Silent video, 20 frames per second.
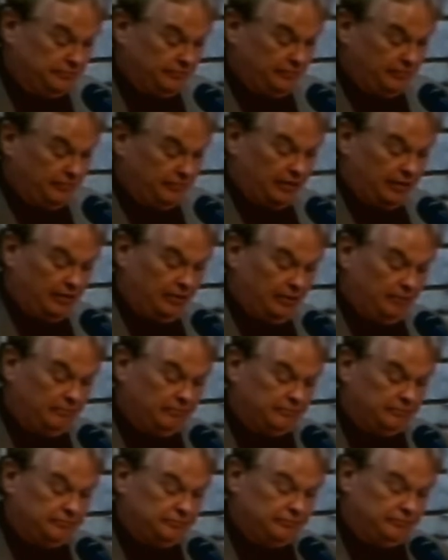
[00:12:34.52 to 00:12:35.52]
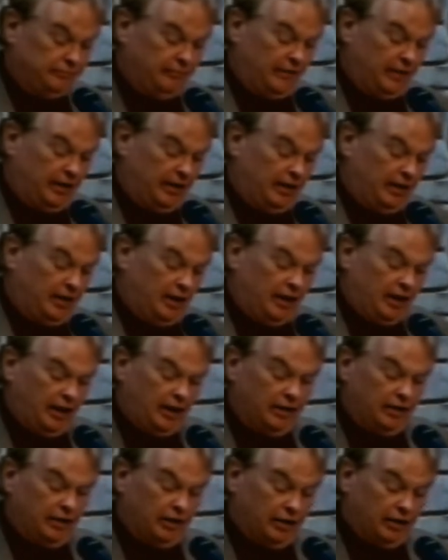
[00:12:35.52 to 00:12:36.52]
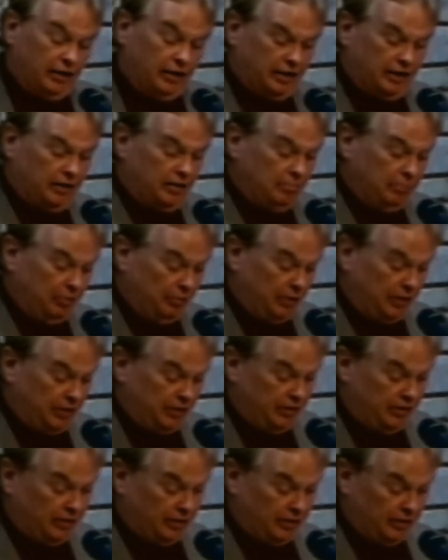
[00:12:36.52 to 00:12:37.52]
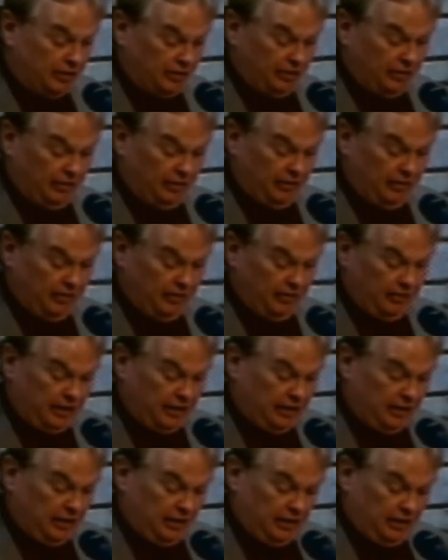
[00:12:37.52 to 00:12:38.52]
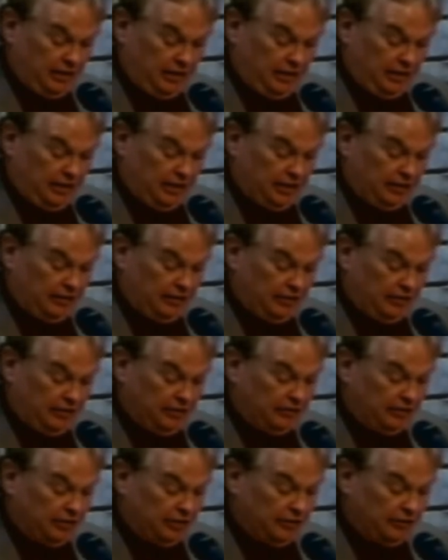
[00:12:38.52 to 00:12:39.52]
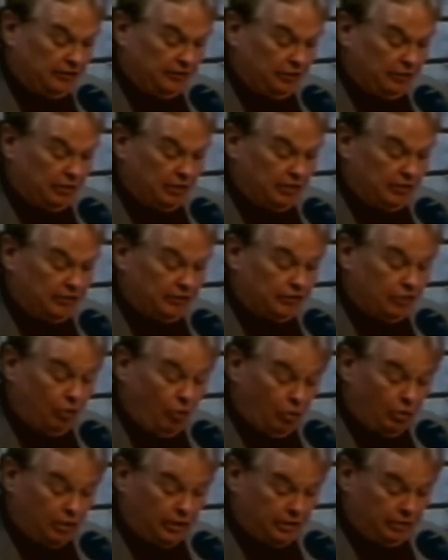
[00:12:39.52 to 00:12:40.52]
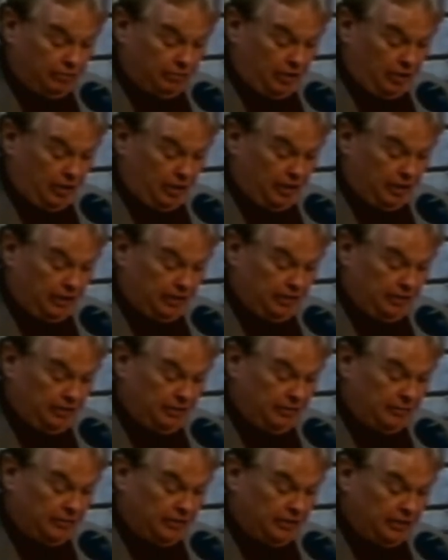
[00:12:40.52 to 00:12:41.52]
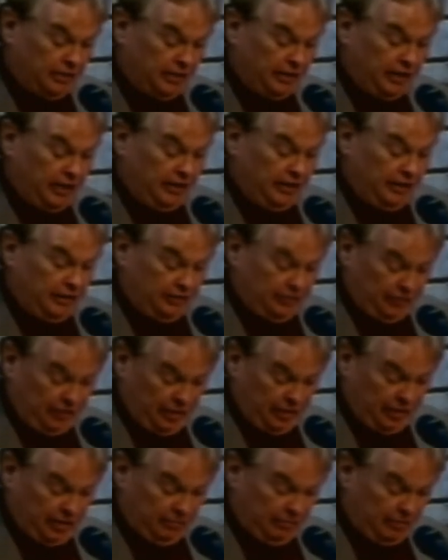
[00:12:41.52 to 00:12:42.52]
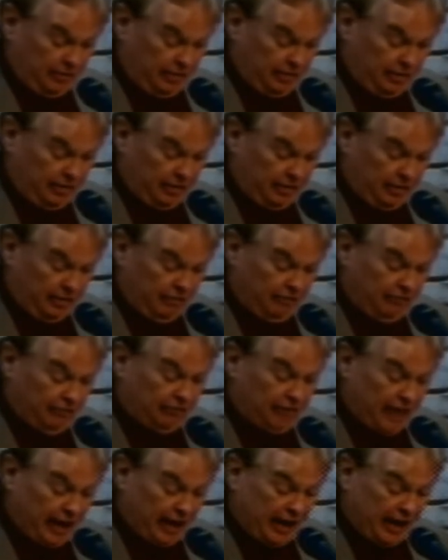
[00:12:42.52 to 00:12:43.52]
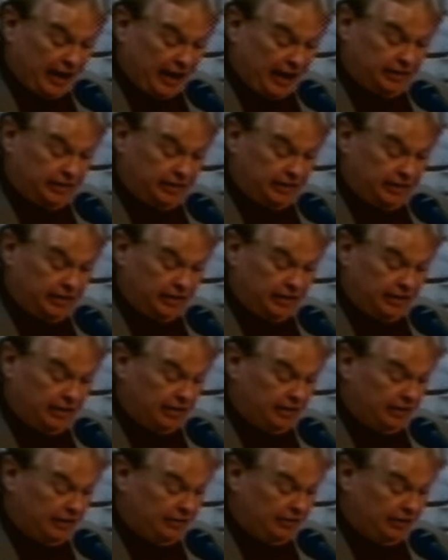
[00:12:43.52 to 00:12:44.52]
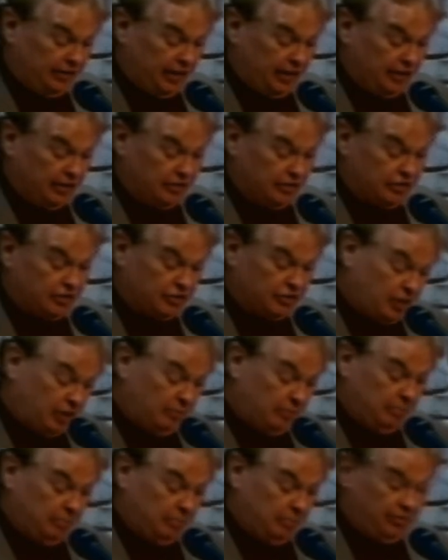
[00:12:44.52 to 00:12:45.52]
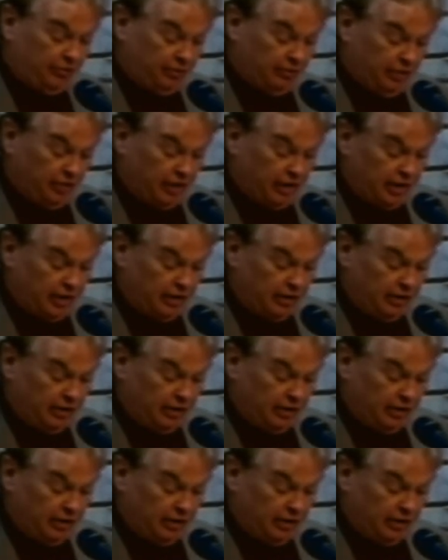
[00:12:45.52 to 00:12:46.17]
Okay. And another key point here that says, so it is totally wrong, he said, emphatically cutting his hand sharply through the air,